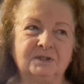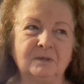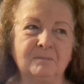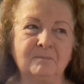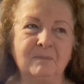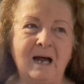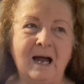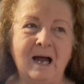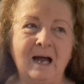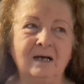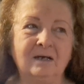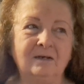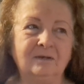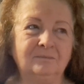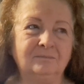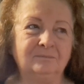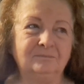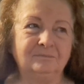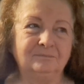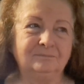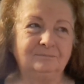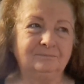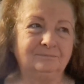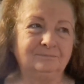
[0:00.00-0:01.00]
to my
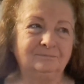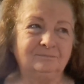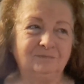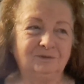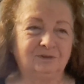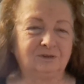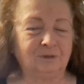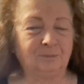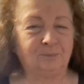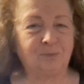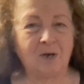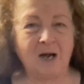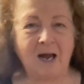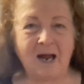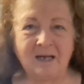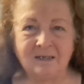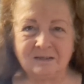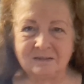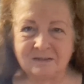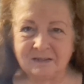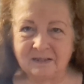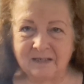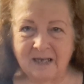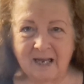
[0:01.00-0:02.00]

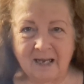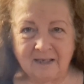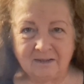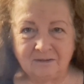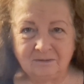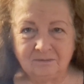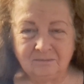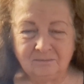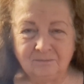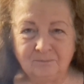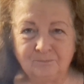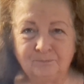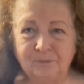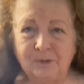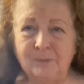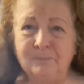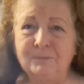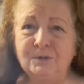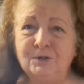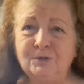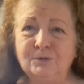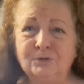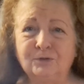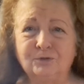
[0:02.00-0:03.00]
surprise, it had
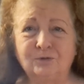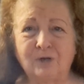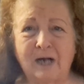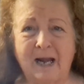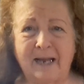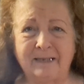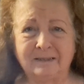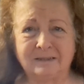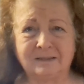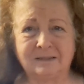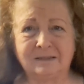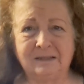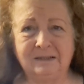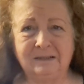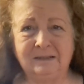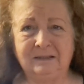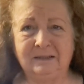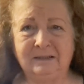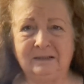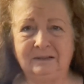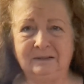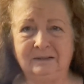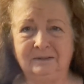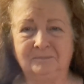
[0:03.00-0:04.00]
Bermuda grass seed
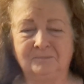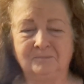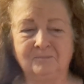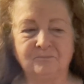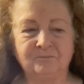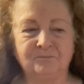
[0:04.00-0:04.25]
in it.